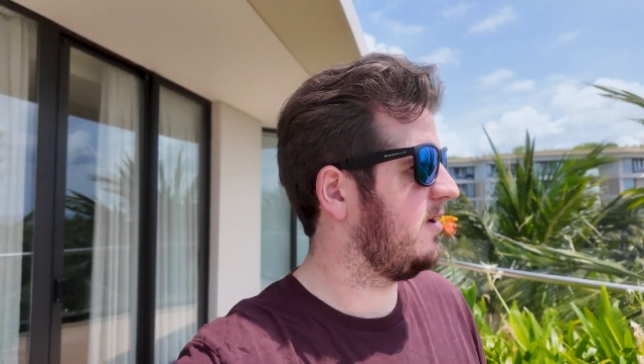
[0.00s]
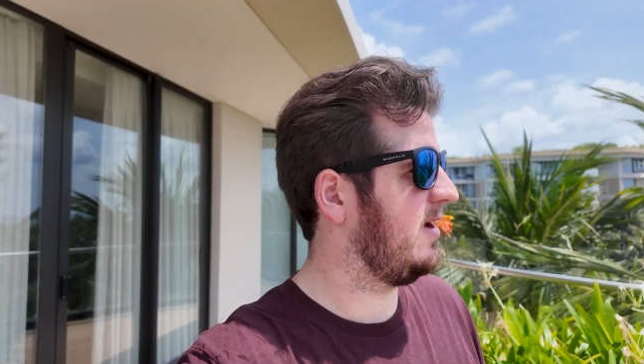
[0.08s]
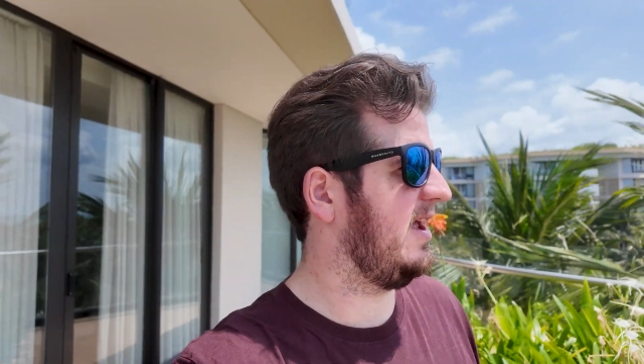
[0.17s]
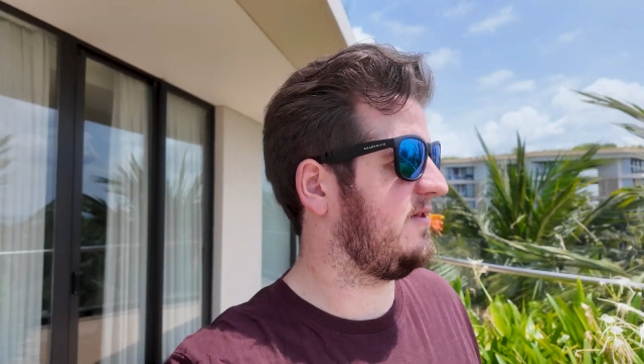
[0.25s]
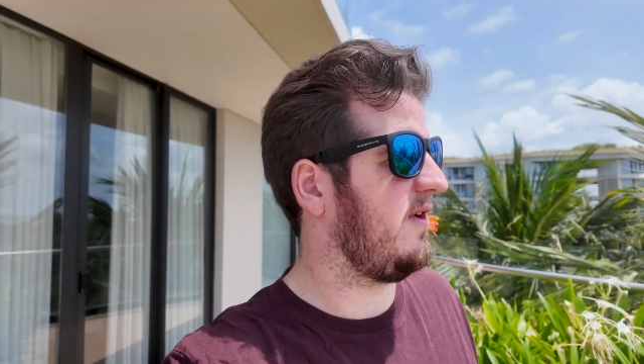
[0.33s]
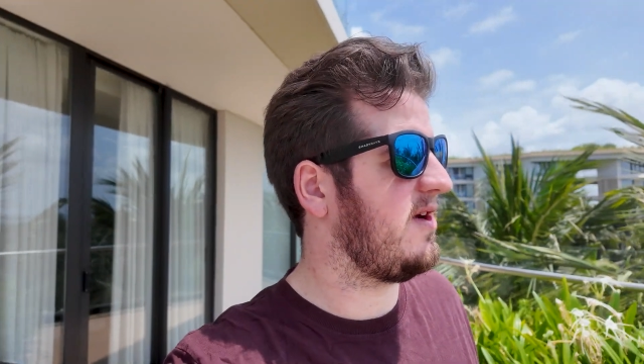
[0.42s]

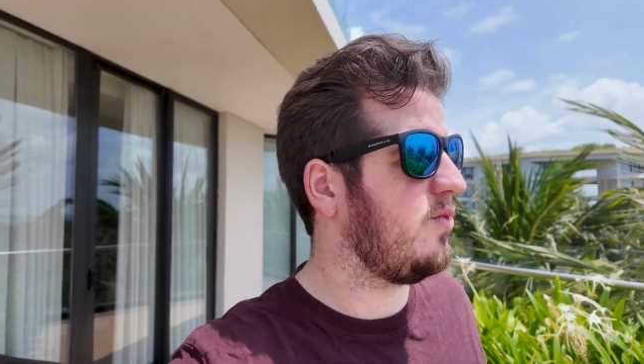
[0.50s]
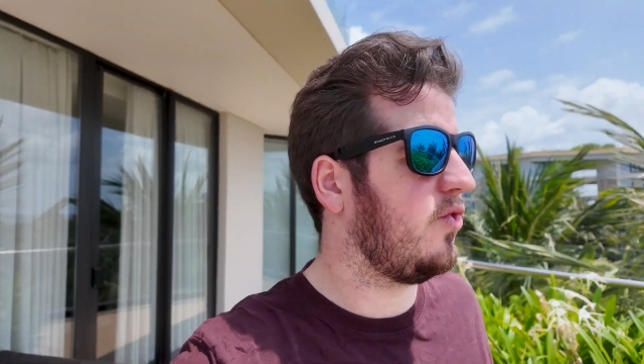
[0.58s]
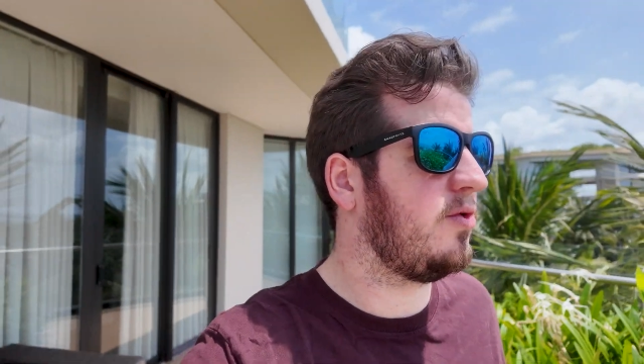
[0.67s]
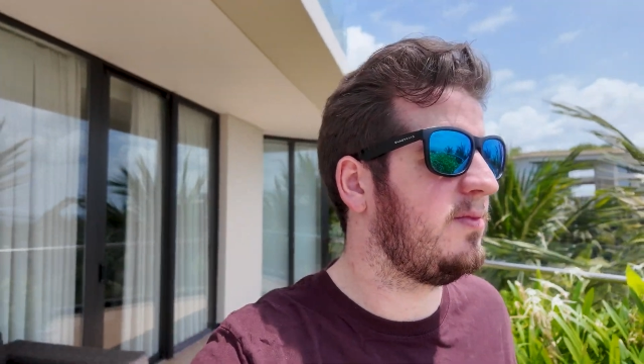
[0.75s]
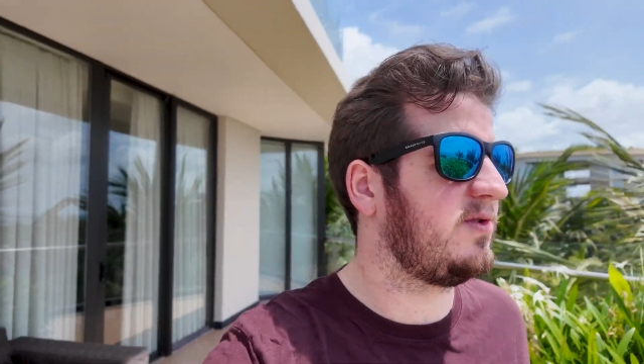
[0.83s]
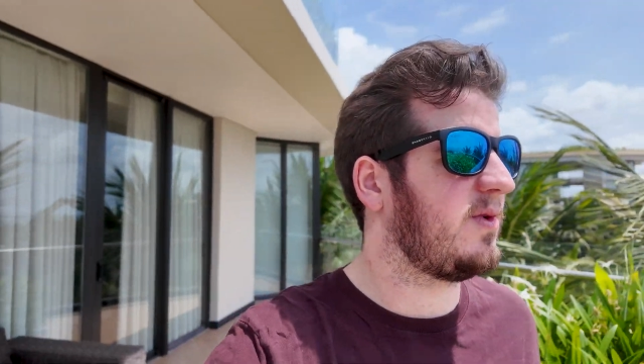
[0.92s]
it's very
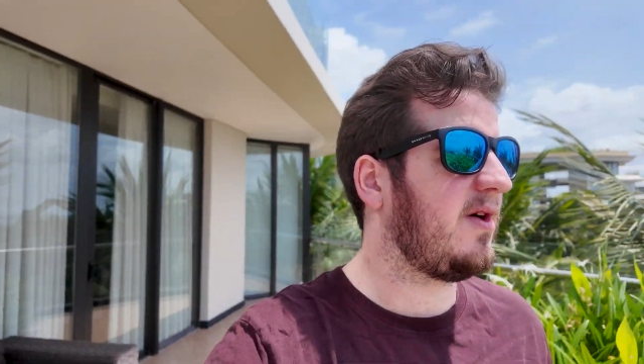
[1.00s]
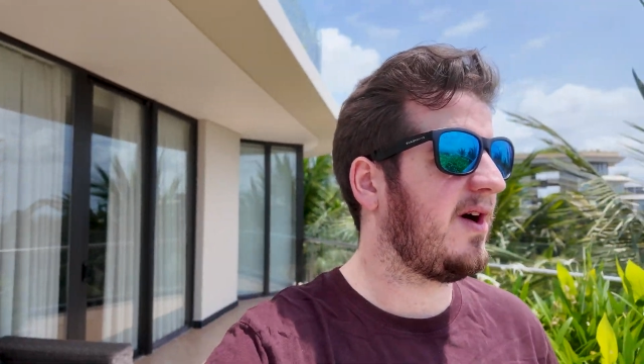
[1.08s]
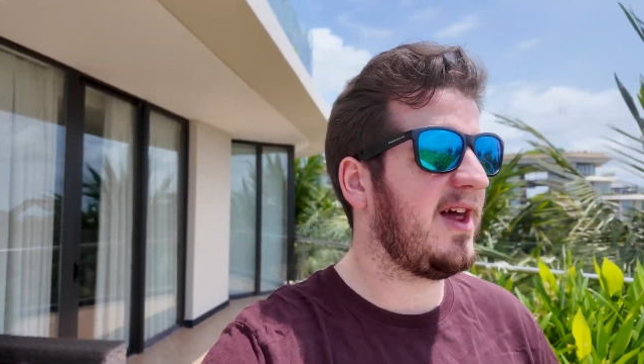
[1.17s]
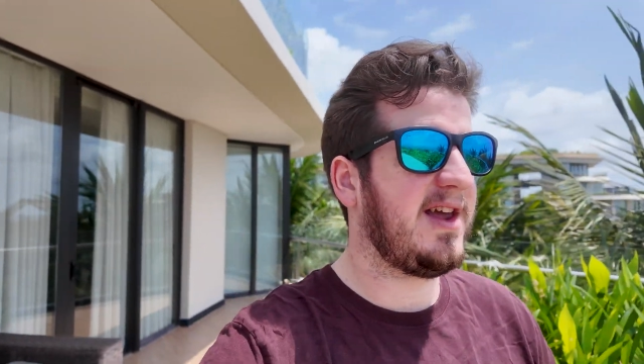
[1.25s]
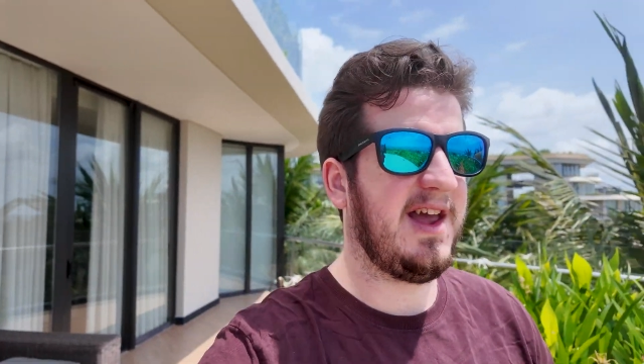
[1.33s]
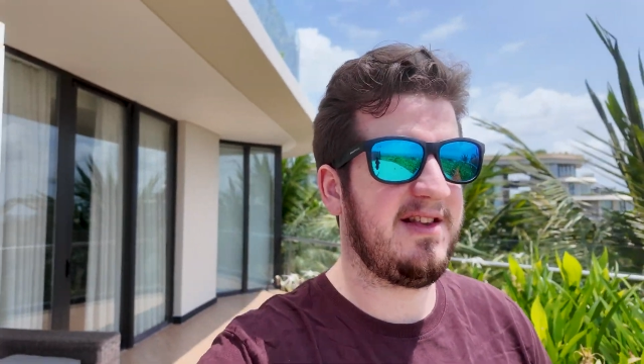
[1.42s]
warm as well. I
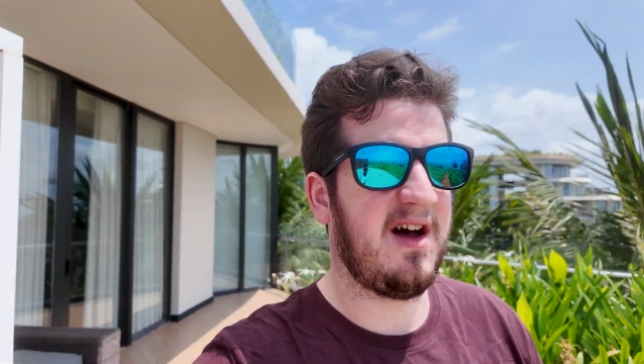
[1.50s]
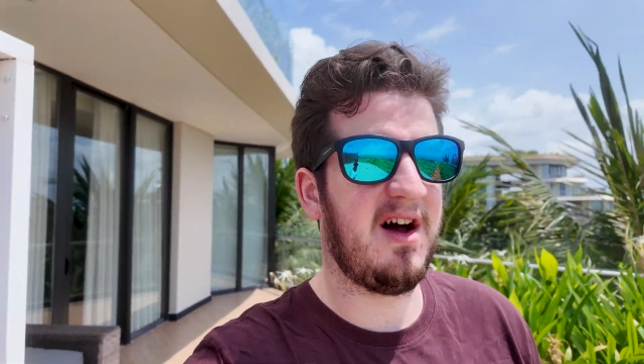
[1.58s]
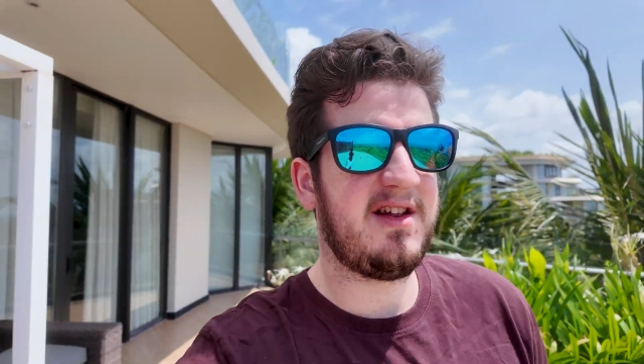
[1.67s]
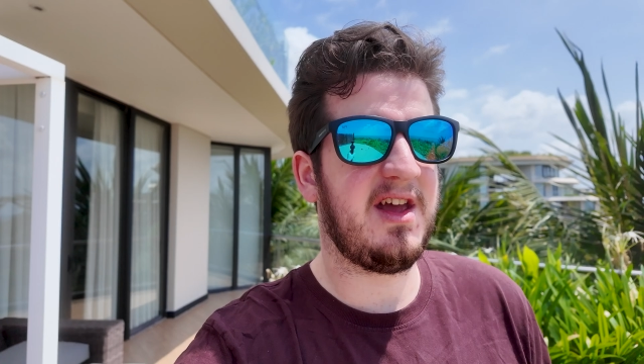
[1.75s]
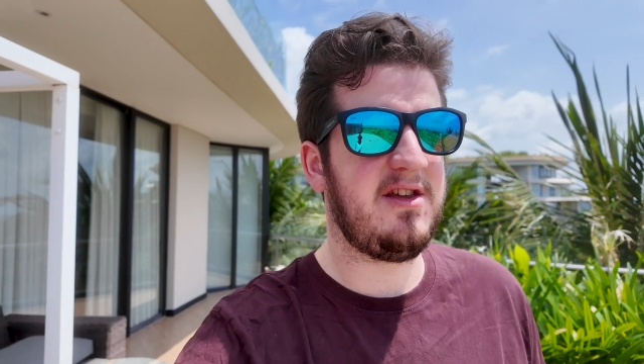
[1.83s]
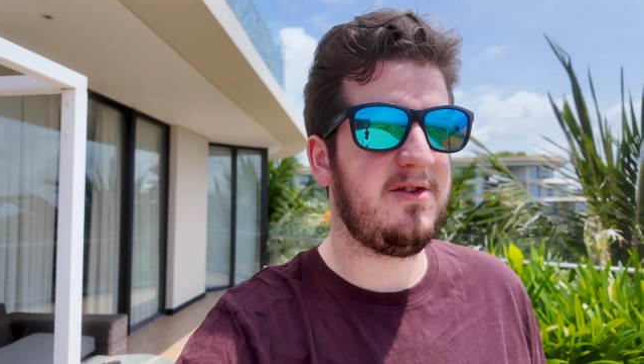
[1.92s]
like it. It's
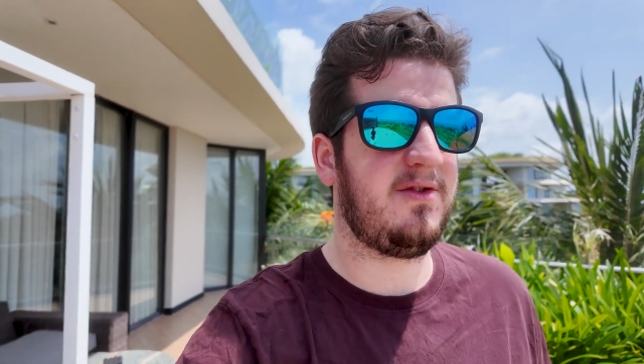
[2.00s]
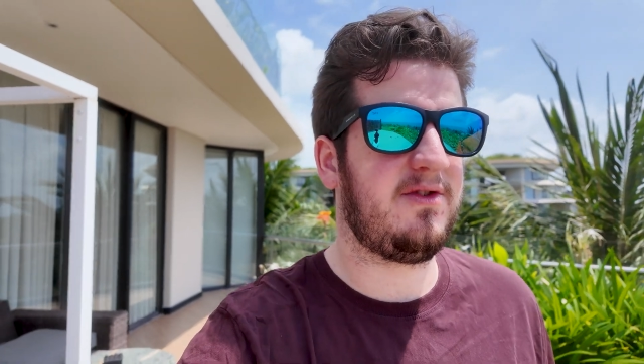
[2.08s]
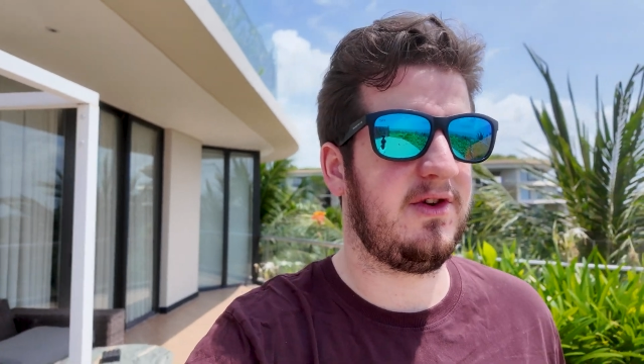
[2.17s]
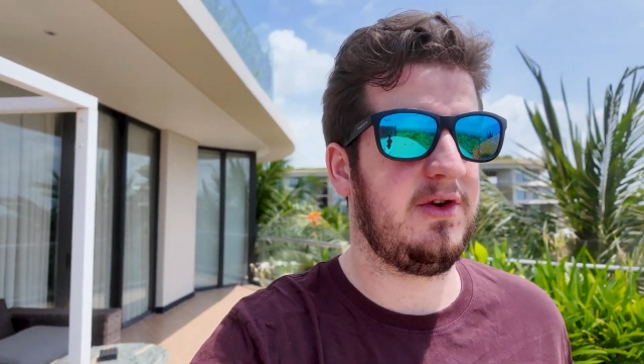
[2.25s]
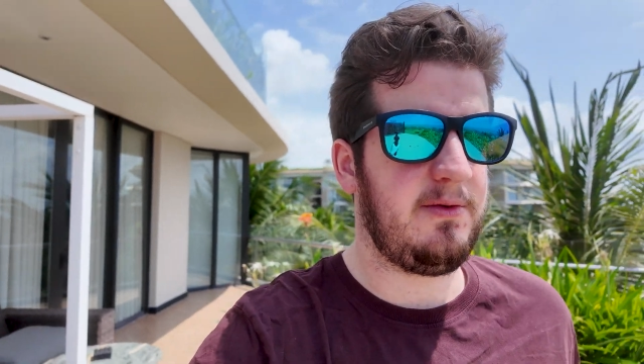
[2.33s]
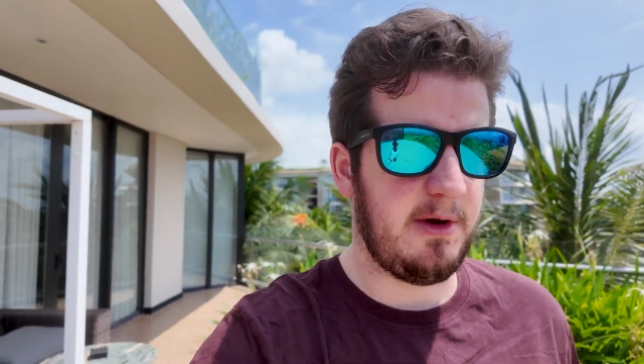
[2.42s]
hard to get used
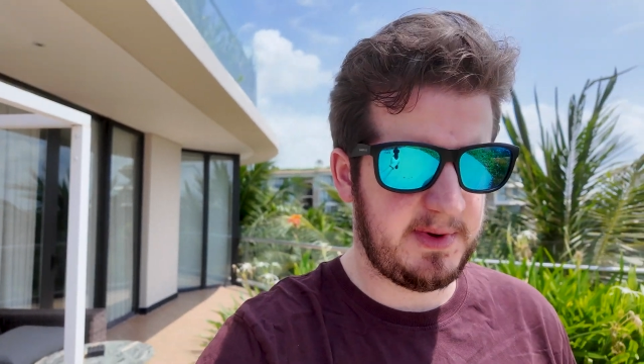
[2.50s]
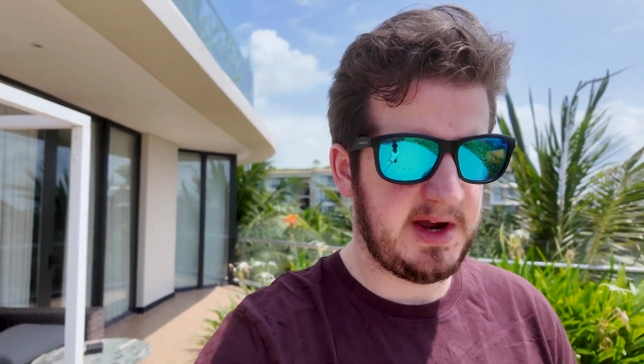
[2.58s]
to.